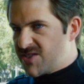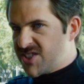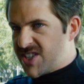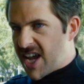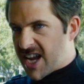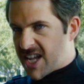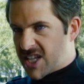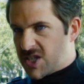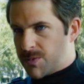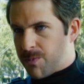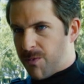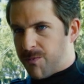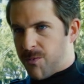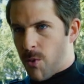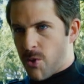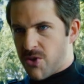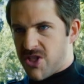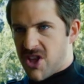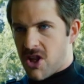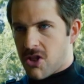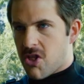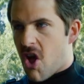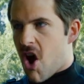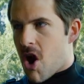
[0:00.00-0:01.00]
seconds before
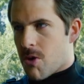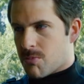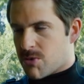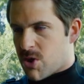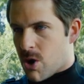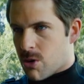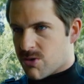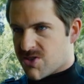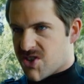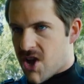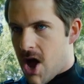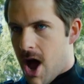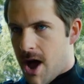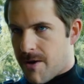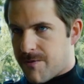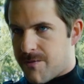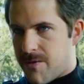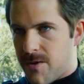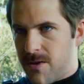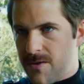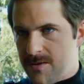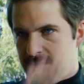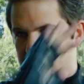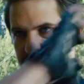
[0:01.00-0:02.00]
the alarm goes off.
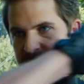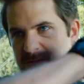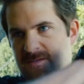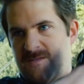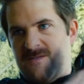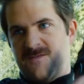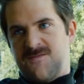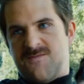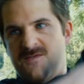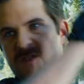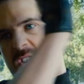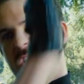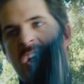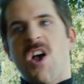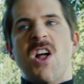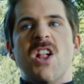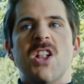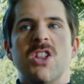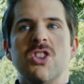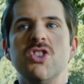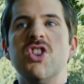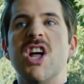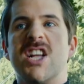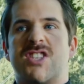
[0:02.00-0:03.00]

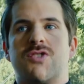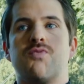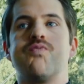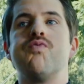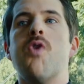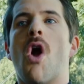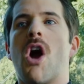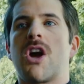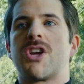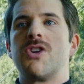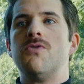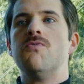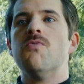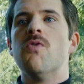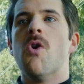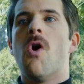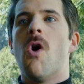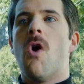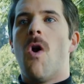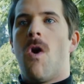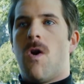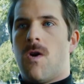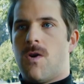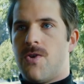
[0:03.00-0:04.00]
Let's rock and
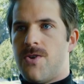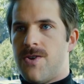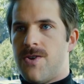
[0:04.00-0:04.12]
roll.